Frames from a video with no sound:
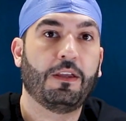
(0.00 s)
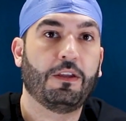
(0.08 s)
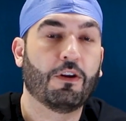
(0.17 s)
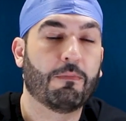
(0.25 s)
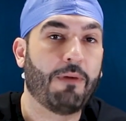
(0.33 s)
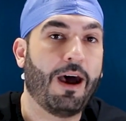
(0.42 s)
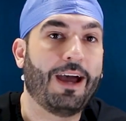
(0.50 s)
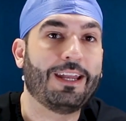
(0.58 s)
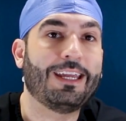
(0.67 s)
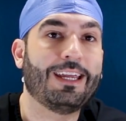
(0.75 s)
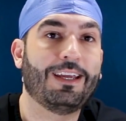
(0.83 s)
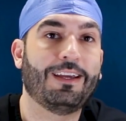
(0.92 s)
your
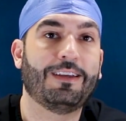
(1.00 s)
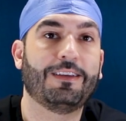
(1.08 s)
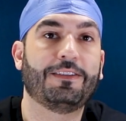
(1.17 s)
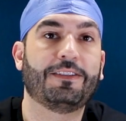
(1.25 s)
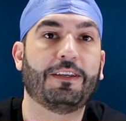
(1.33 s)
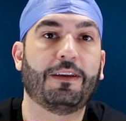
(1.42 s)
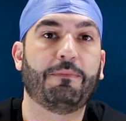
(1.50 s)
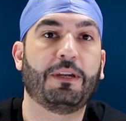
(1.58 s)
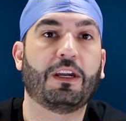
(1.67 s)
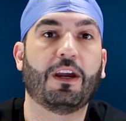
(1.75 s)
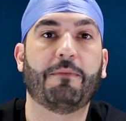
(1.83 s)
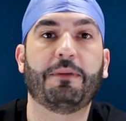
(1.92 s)
body is
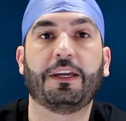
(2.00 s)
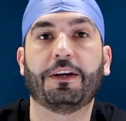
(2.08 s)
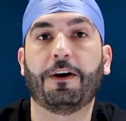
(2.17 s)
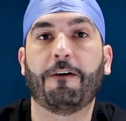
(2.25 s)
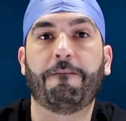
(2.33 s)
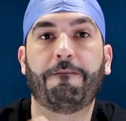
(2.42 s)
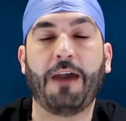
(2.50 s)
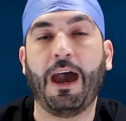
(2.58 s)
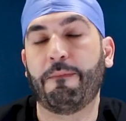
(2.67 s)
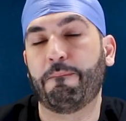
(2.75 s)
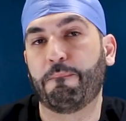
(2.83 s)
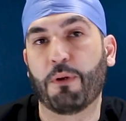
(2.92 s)
becoming a
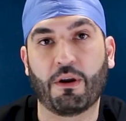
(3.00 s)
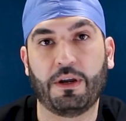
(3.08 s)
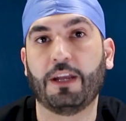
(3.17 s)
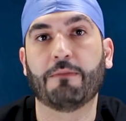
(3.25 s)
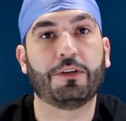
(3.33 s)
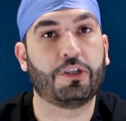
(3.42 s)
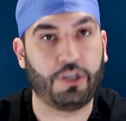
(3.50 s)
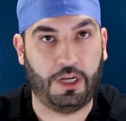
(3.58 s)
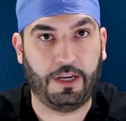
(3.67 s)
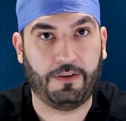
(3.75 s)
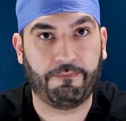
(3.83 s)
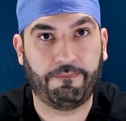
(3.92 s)
fat burning
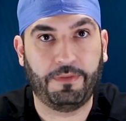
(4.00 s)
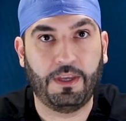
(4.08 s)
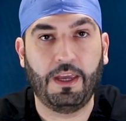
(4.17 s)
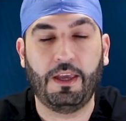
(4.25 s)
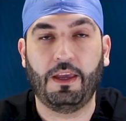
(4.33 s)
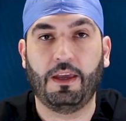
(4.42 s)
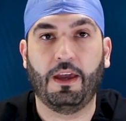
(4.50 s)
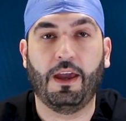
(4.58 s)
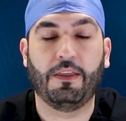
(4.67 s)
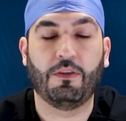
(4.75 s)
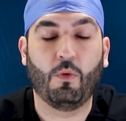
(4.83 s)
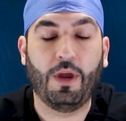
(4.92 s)
machine.
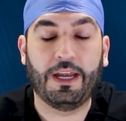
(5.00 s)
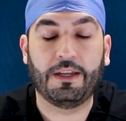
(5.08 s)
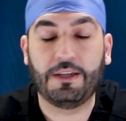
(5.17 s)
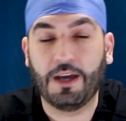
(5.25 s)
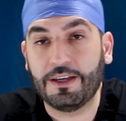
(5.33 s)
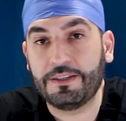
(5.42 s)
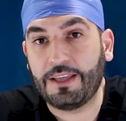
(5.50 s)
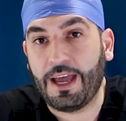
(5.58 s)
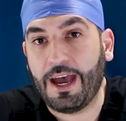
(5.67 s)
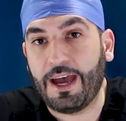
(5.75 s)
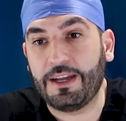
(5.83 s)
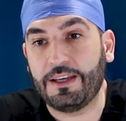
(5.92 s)
And the way it does
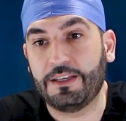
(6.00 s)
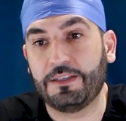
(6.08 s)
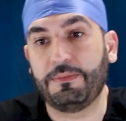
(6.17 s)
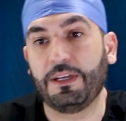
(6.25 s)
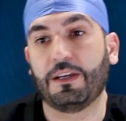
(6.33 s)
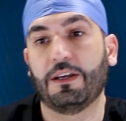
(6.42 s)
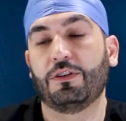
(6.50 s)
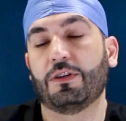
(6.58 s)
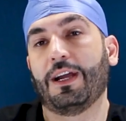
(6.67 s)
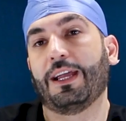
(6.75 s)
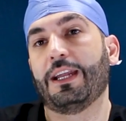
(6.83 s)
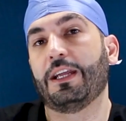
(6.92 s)
that is because
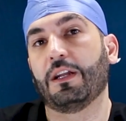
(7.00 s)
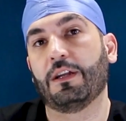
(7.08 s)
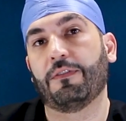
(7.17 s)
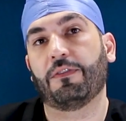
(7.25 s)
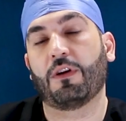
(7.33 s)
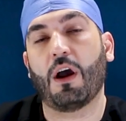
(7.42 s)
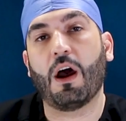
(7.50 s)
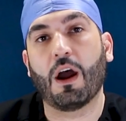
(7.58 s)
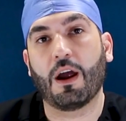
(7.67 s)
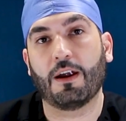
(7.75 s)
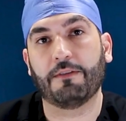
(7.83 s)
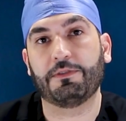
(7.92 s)
you're not getting enough
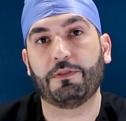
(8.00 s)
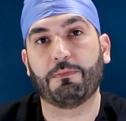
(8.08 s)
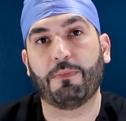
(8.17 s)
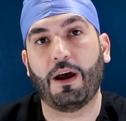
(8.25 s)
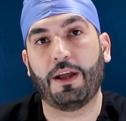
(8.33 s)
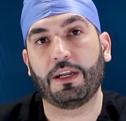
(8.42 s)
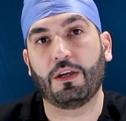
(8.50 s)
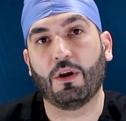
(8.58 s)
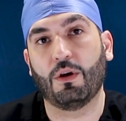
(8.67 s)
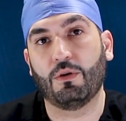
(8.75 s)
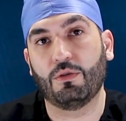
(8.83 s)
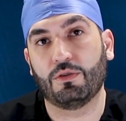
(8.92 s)
carbs, your body
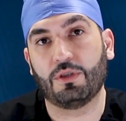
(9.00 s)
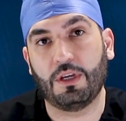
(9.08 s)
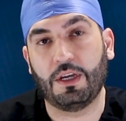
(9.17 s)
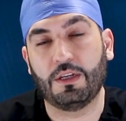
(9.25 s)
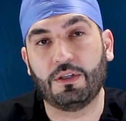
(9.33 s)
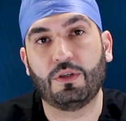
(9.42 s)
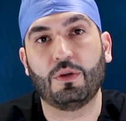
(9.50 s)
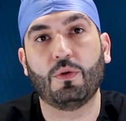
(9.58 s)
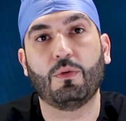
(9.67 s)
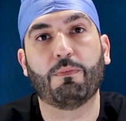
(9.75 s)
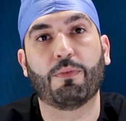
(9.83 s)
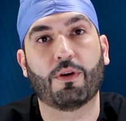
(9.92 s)
goes
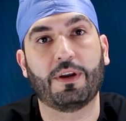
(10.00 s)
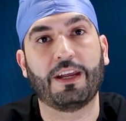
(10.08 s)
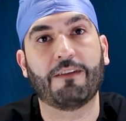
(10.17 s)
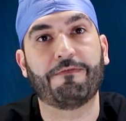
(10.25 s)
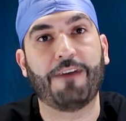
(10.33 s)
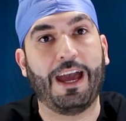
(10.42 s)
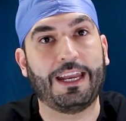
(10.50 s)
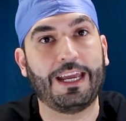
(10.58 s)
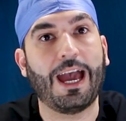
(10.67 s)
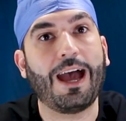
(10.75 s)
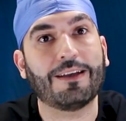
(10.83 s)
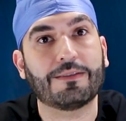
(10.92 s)
into burning fatty
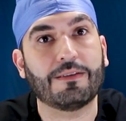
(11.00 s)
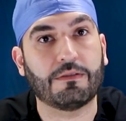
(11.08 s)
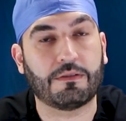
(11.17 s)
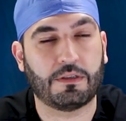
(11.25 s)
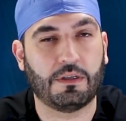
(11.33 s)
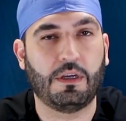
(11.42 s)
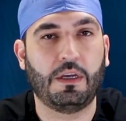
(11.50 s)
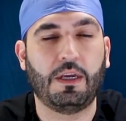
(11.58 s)
acids